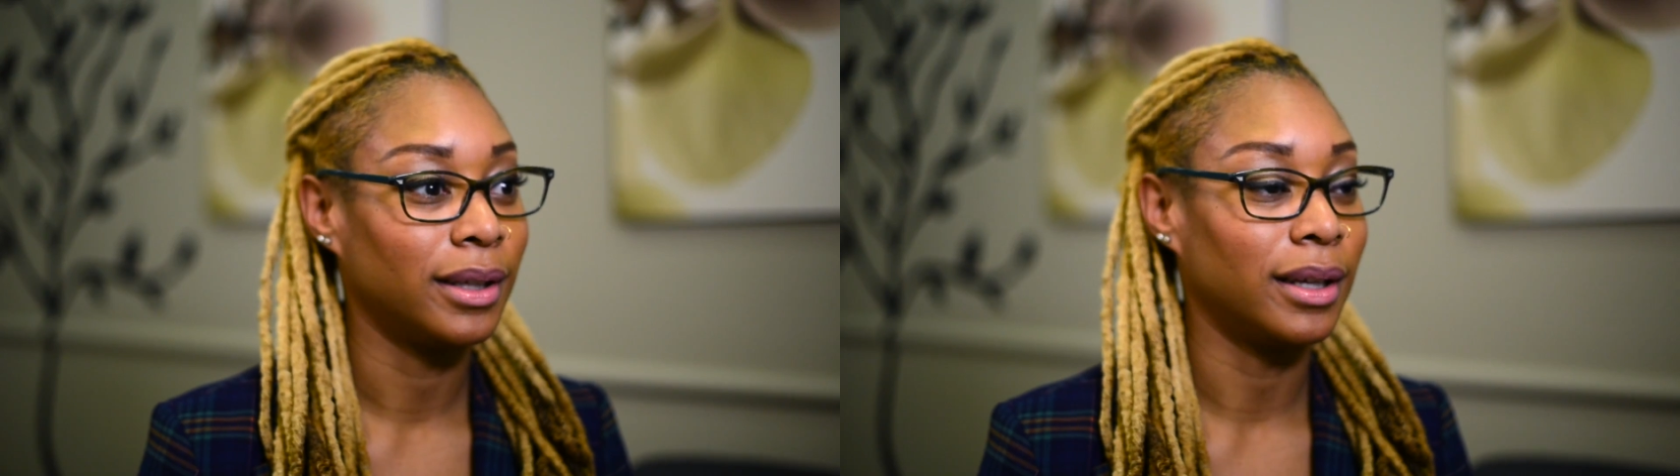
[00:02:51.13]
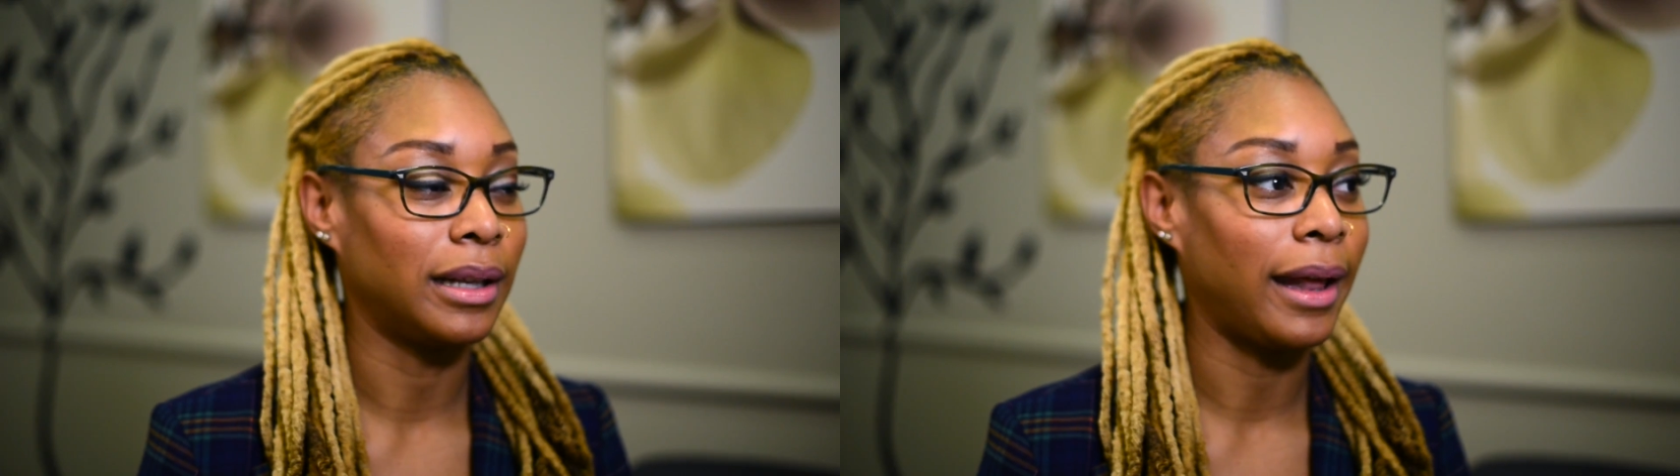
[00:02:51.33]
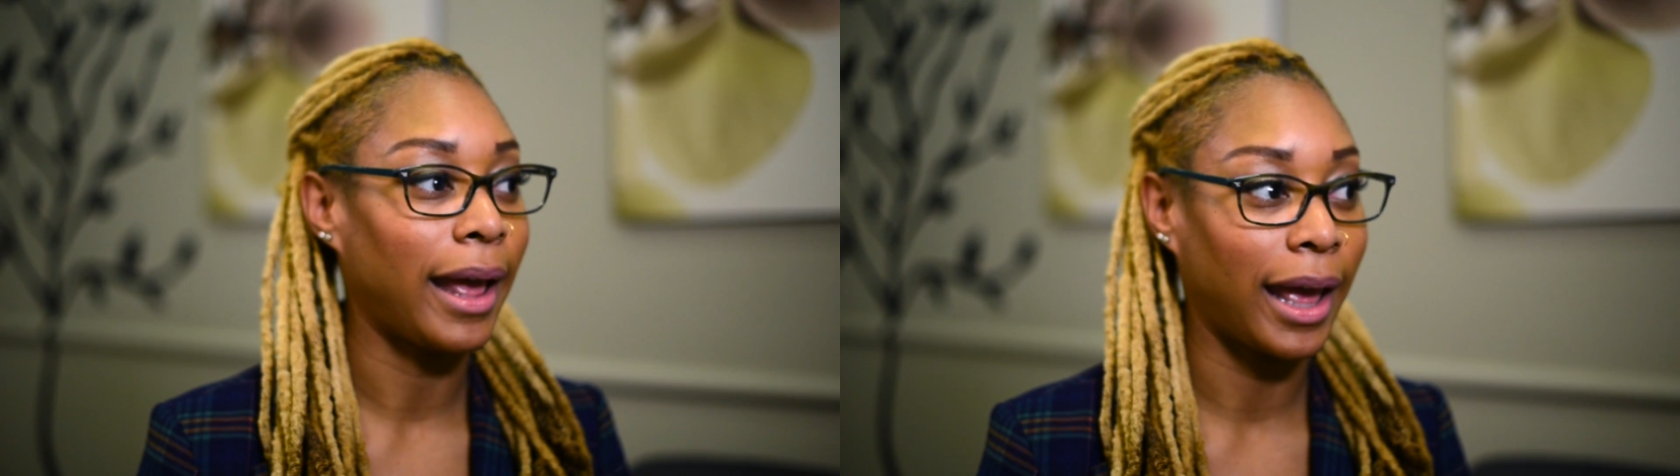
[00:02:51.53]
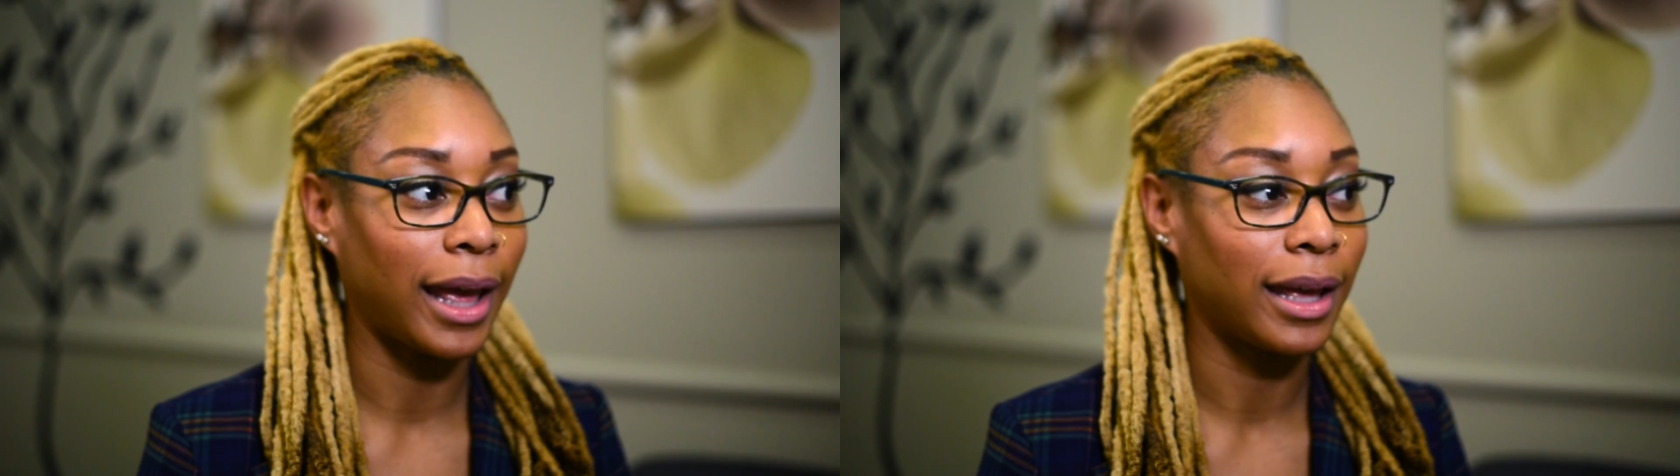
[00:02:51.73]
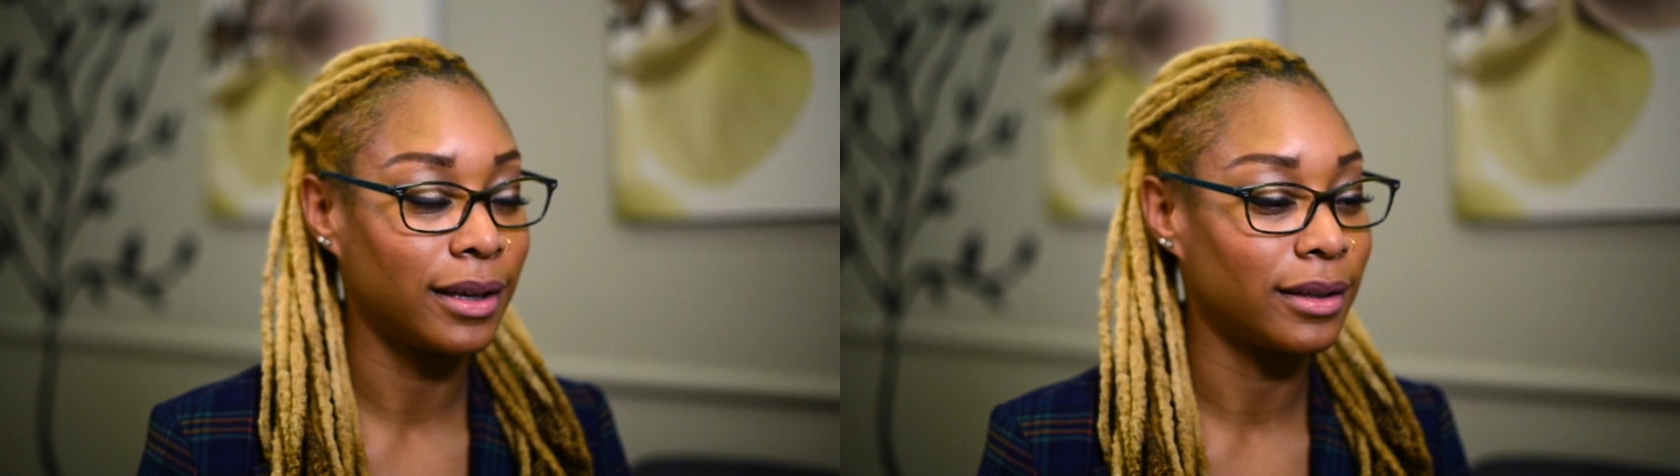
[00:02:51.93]
a
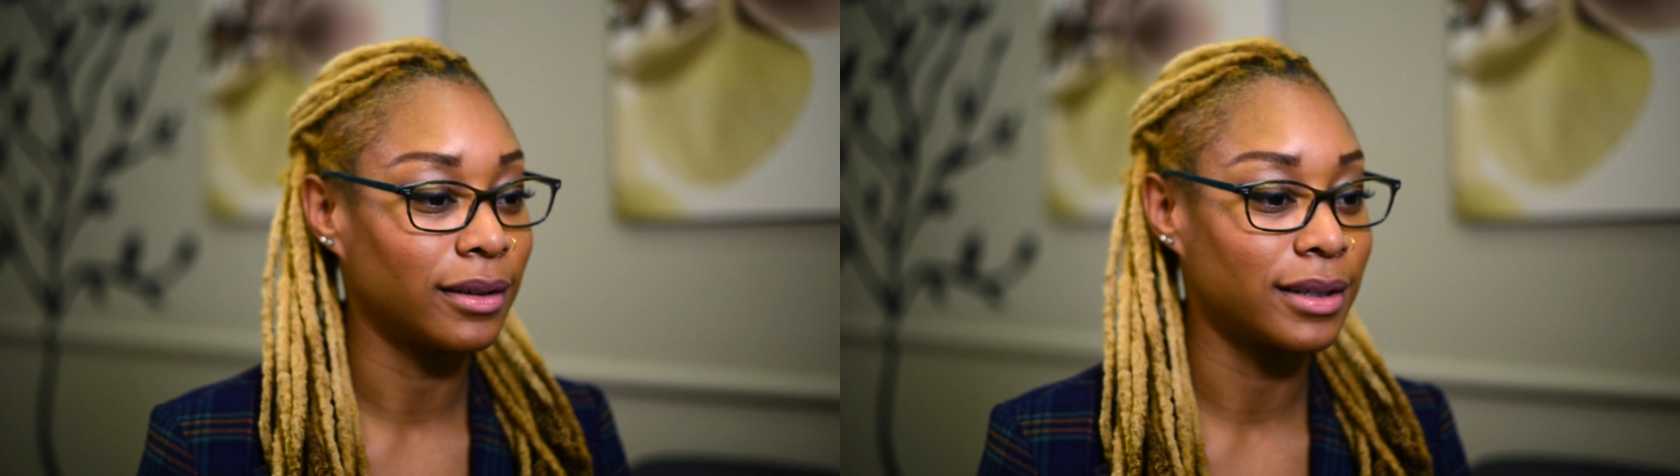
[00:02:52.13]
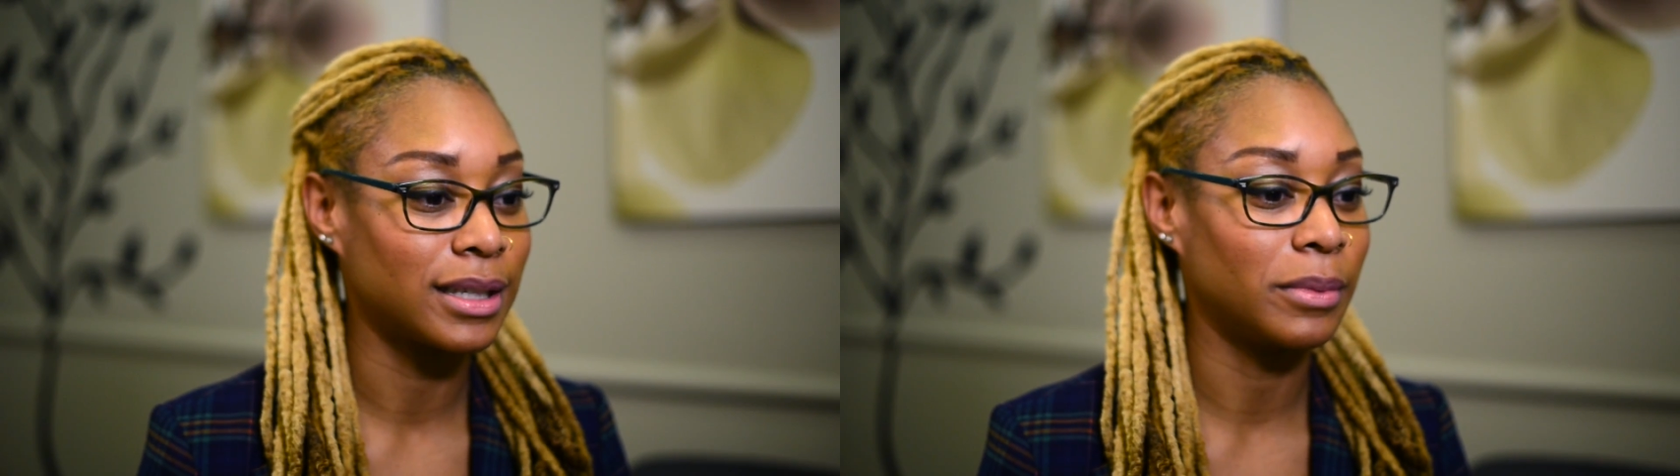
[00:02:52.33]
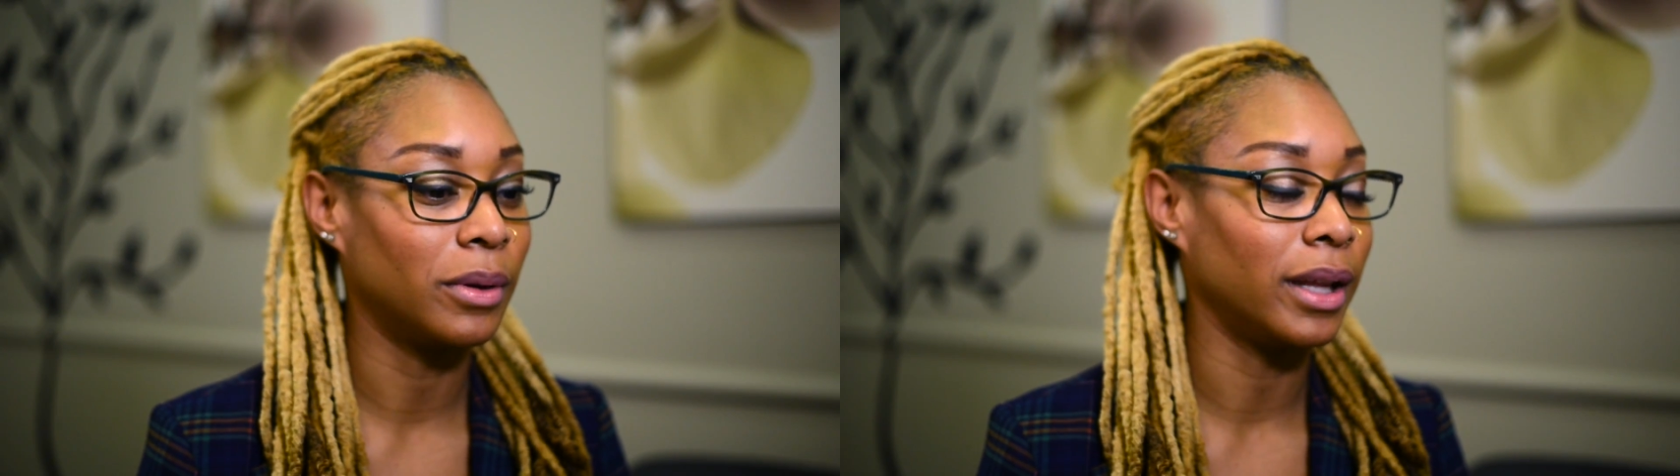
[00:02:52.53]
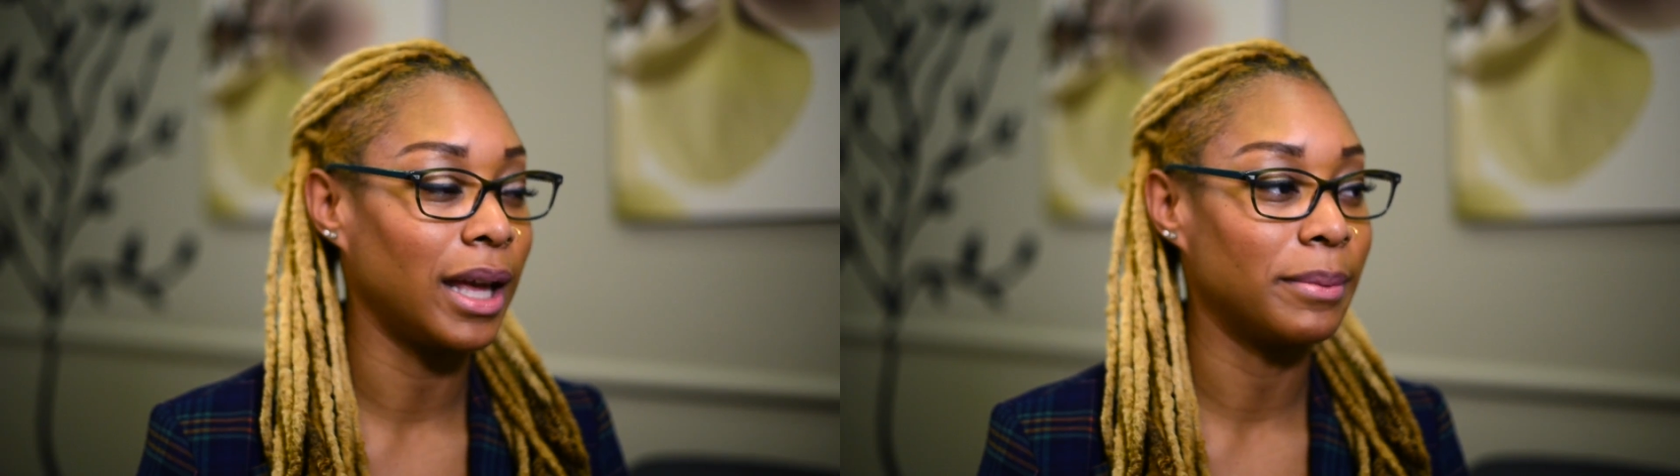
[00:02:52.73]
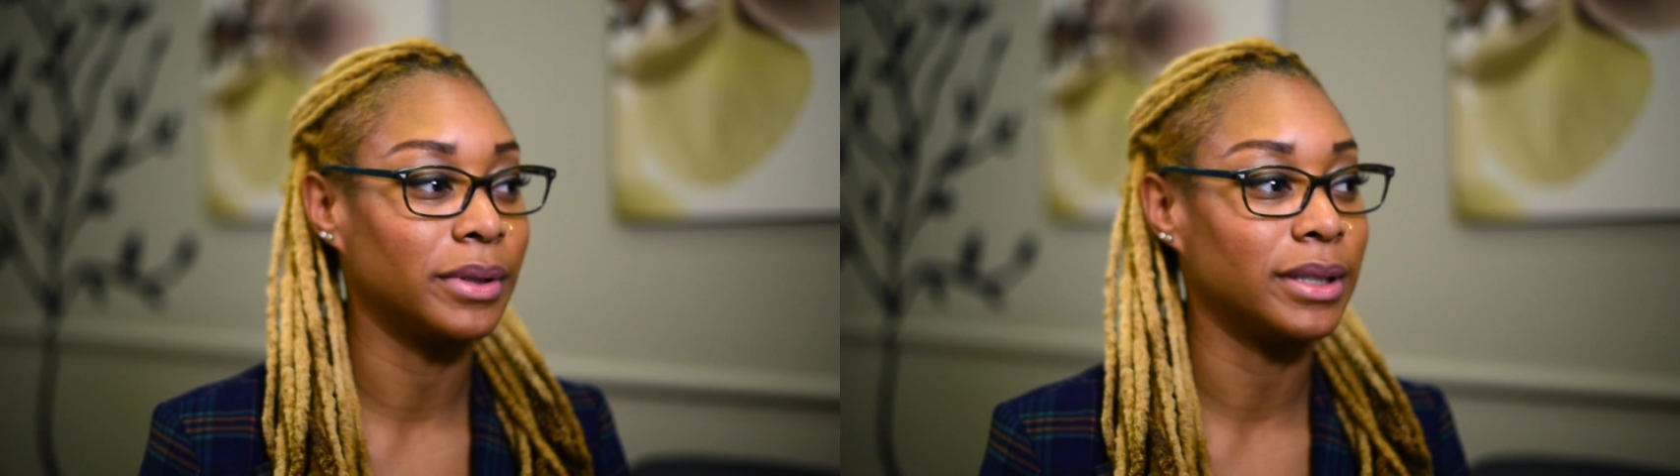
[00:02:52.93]
day, because I'm only
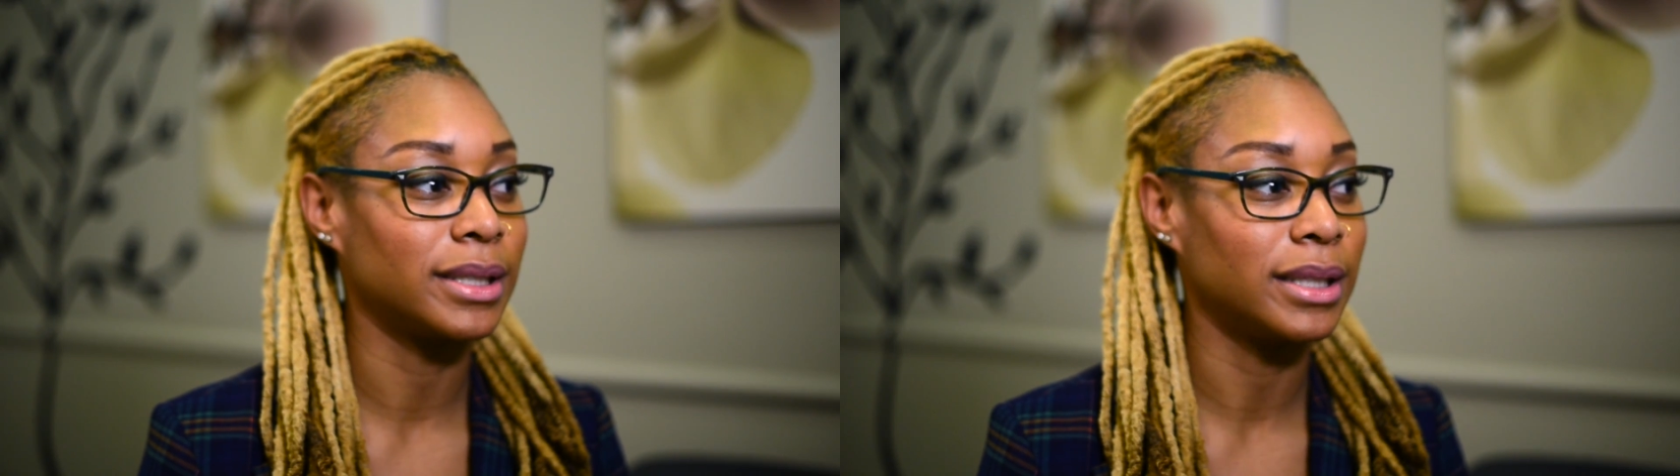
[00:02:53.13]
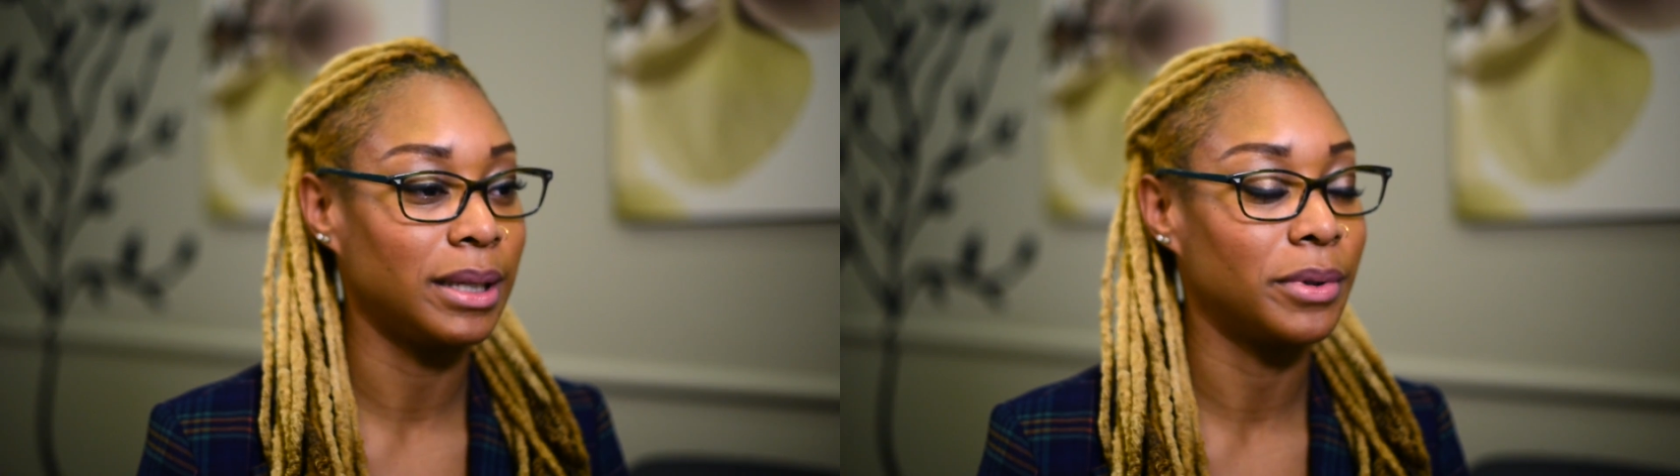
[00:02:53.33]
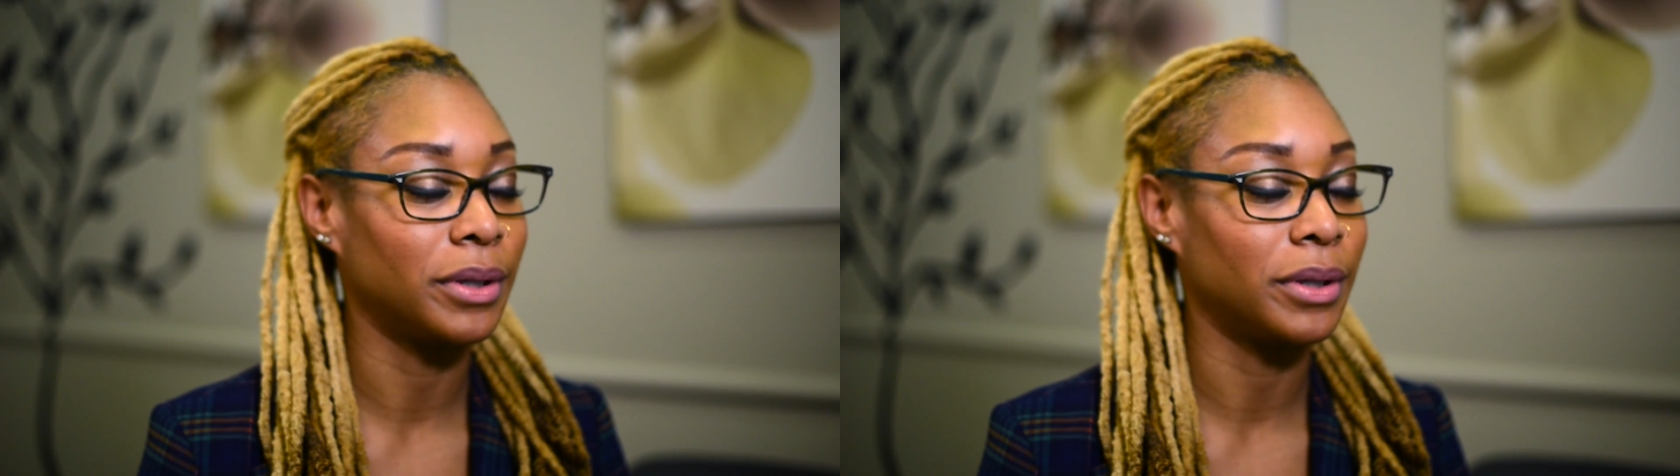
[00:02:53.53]
able to sleep